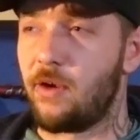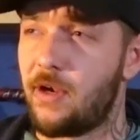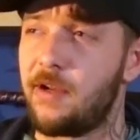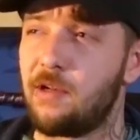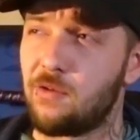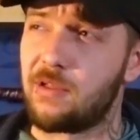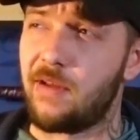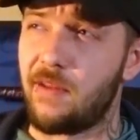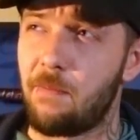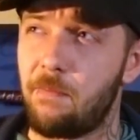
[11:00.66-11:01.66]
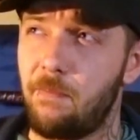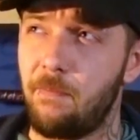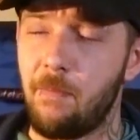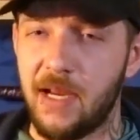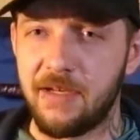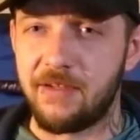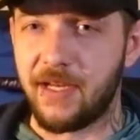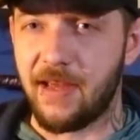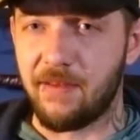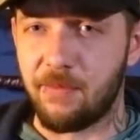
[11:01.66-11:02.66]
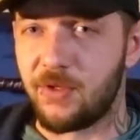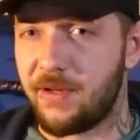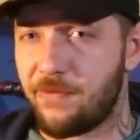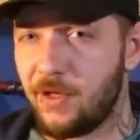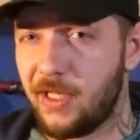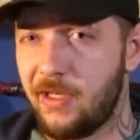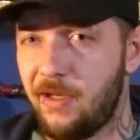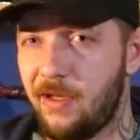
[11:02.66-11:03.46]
it kind of looks like they're made together but differently,